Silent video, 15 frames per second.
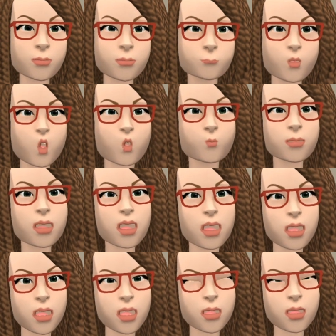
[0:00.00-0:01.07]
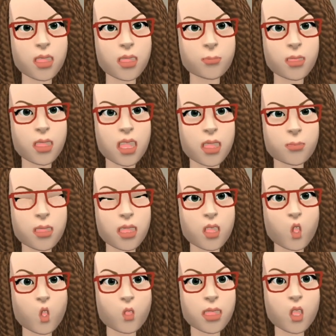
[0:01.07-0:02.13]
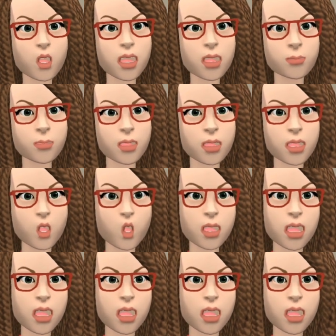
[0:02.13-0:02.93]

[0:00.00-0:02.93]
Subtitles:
Small businesses typically produce it when a bank or